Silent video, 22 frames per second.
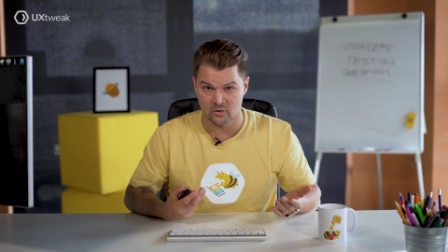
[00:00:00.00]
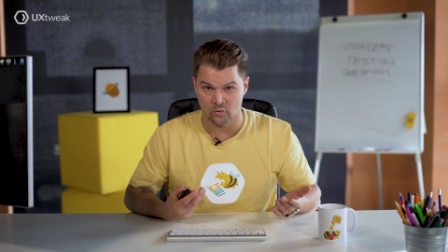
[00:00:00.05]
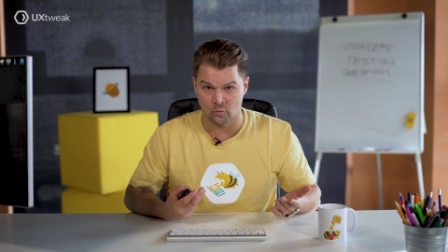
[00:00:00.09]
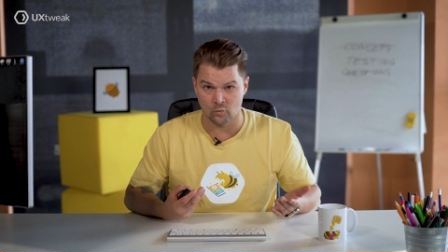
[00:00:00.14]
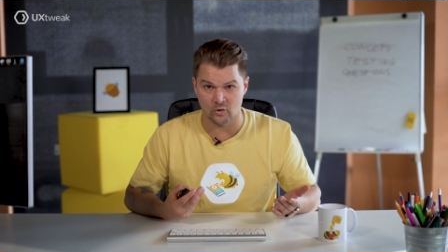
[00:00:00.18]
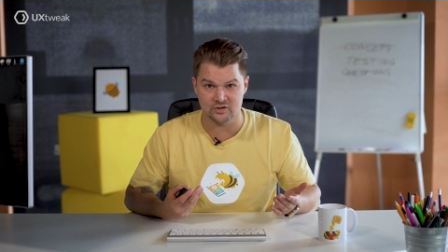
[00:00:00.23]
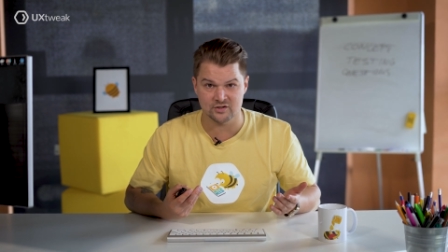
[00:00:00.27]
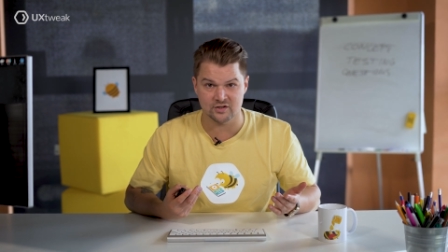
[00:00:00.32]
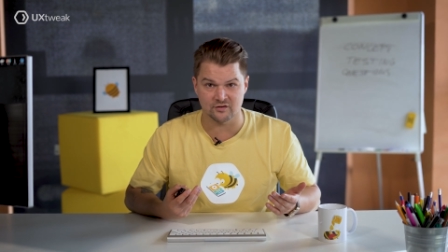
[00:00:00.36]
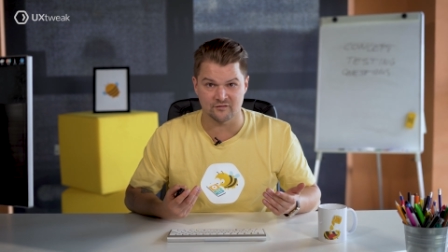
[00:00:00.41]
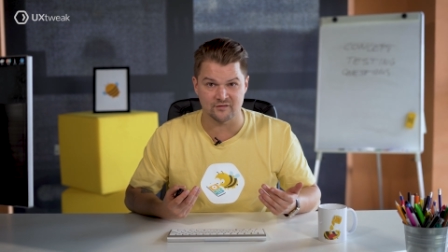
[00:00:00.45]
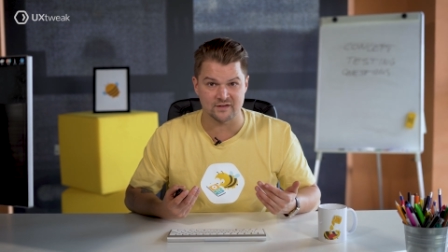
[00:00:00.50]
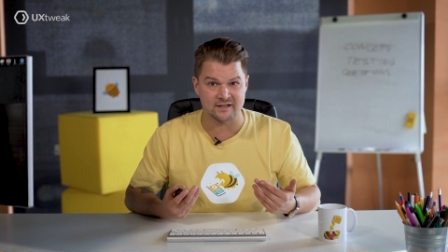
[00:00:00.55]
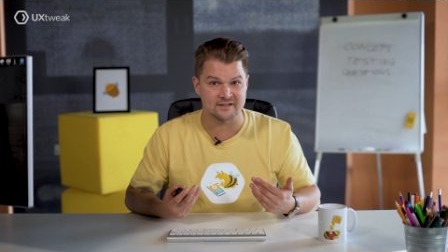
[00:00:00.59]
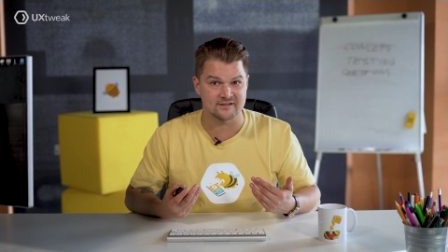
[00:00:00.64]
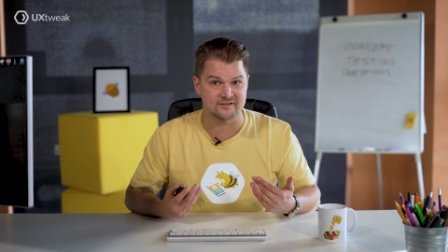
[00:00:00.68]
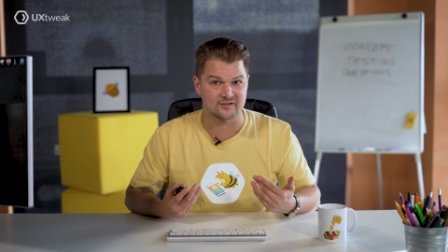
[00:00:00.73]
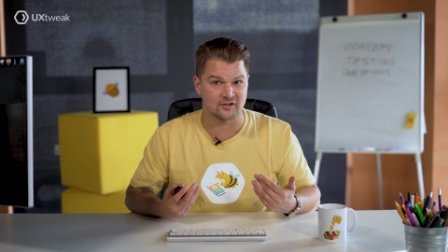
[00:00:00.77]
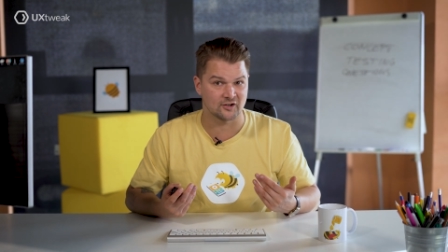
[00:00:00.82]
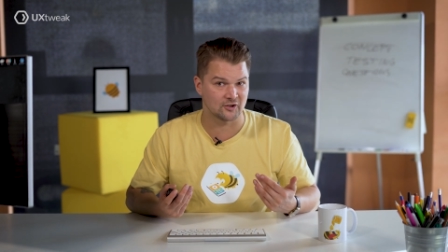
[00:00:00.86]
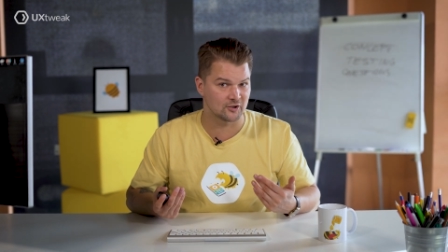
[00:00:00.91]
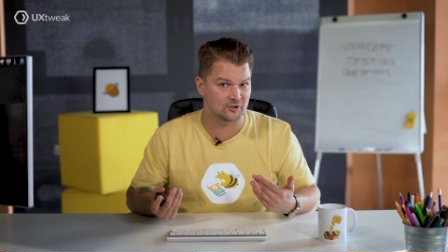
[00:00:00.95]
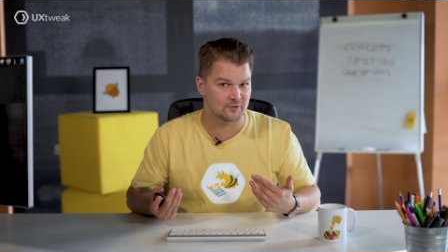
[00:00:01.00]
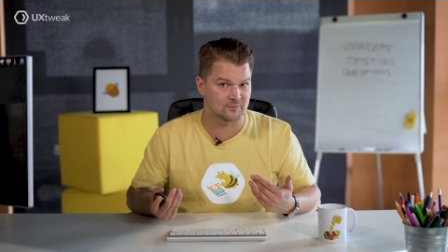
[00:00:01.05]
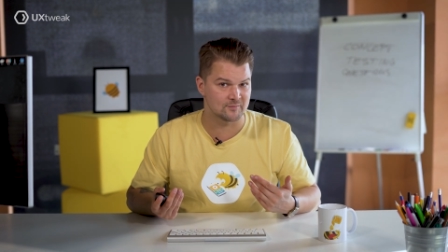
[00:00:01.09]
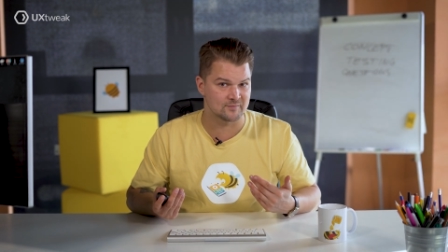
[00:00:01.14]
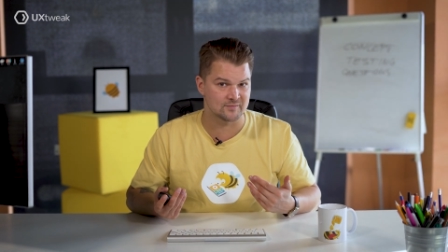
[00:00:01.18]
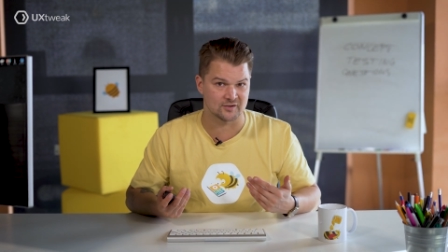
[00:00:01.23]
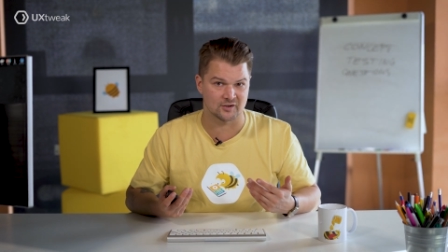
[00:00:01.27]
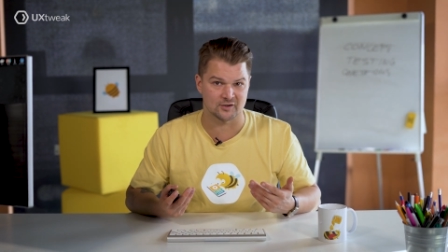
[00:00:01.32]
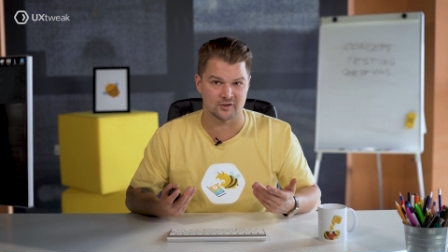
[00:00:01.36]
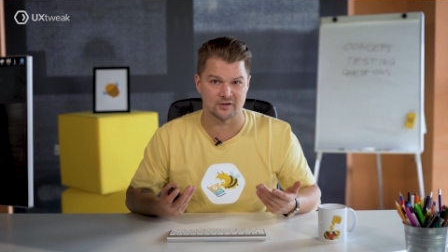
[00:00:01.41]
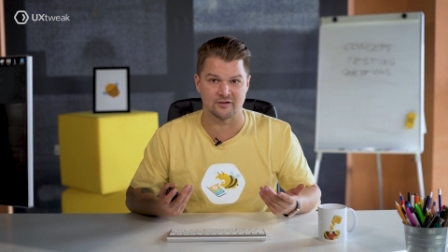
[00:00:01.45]
Which of these
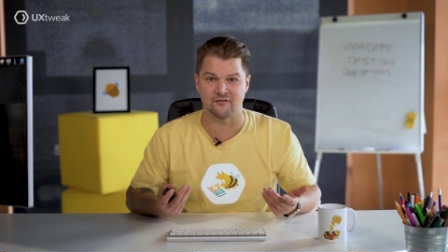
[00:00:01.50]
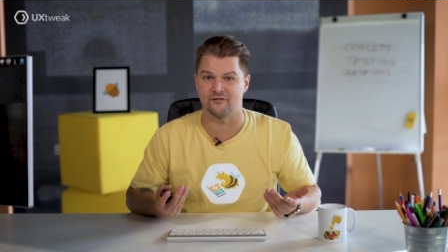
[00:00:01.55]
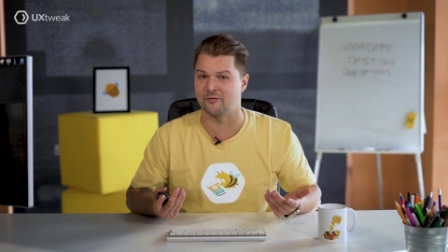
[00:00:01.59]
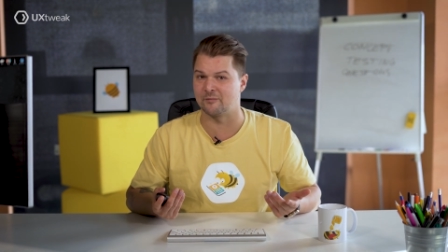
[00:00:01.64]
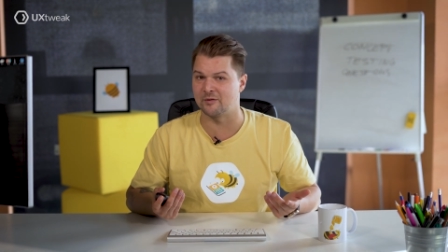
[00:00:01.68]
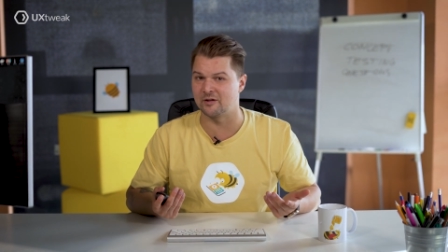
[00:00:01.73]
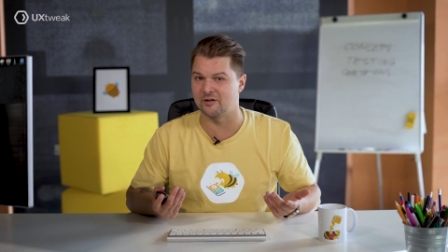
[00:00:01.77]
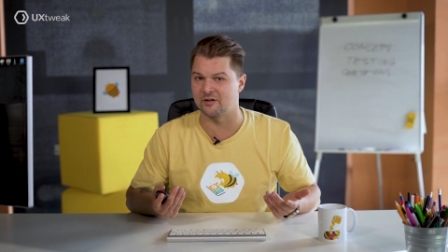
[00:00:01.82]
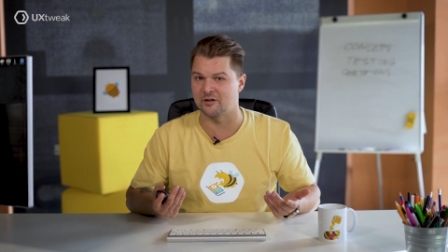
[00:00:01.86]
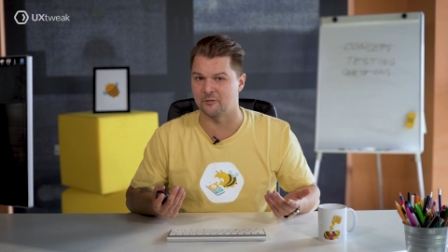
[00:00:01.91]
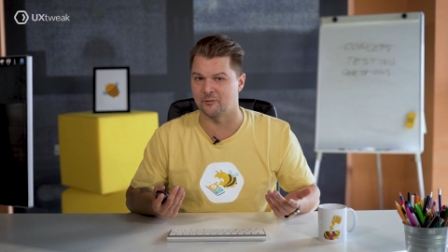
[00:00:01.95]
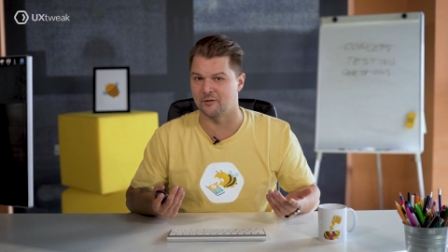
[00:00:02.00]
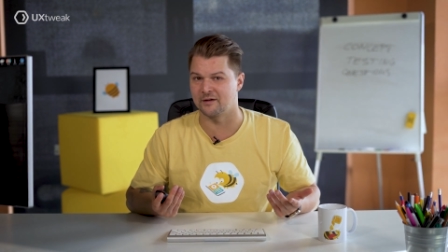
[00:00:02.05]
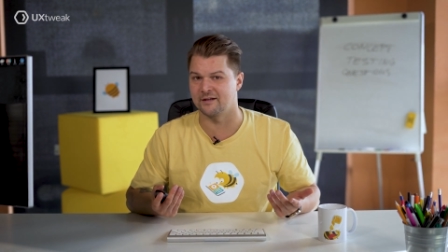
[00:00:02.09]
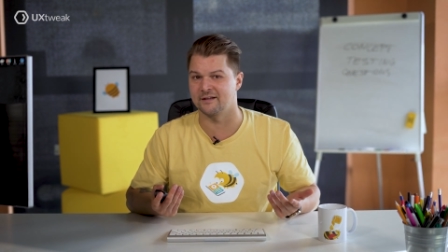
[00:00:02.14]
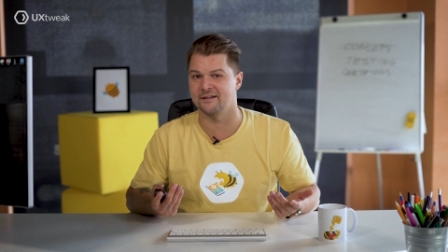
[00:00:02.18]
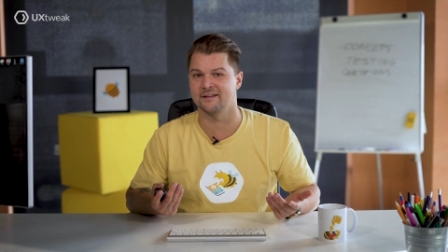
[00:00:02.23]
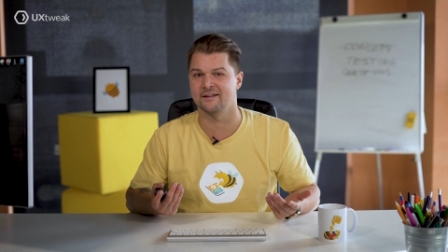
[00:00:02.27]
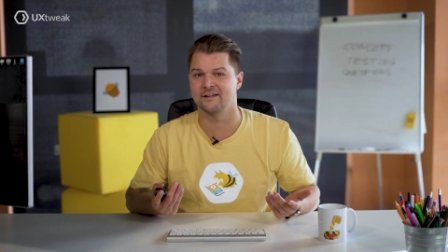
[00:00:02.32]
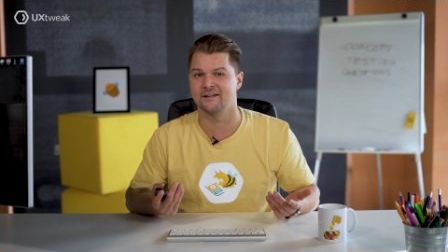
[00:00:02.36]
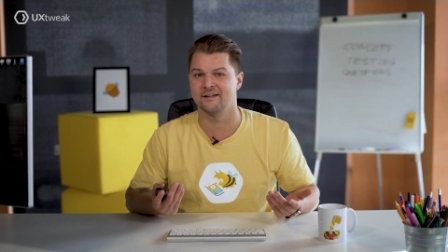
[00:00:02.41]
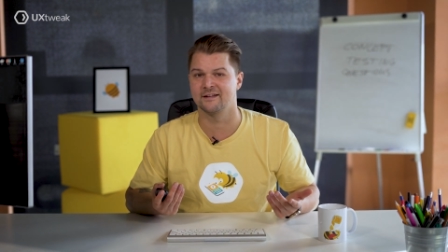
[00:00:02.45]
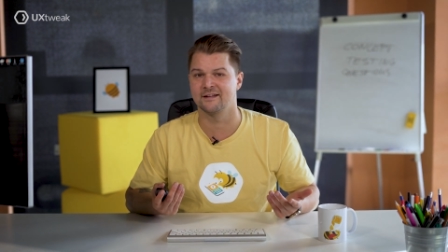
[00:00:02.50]
terms are you familiar with?